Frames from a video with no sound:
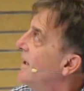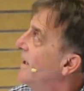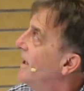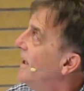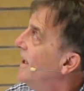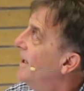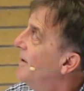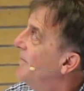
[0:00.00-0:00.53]

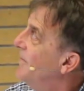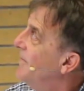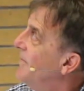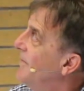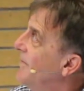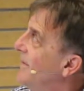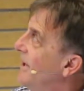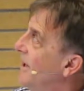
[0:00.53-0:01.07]

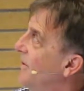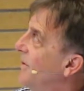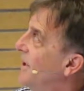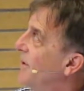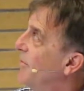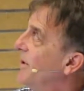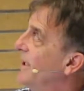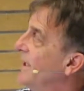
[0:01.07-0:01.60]
I
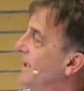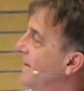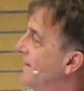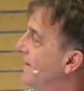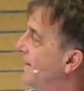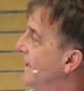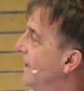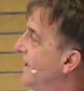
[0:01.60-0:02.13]
want to bring in
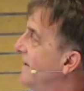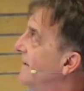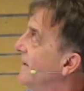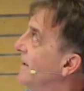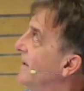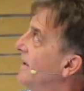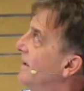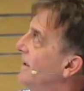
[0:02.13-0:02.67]
seeds
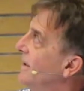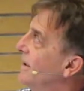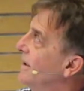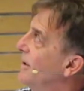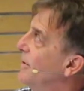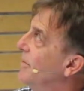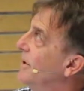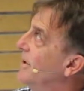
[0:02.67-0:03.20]

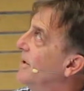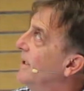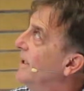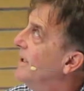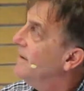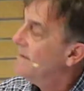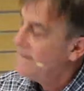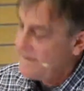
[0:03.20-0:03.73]
and
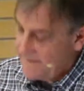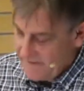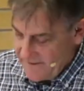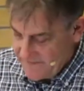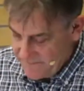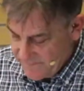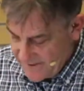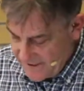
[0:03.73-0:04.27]
community
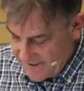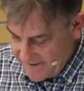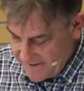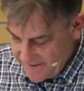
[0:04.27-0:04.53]
as well.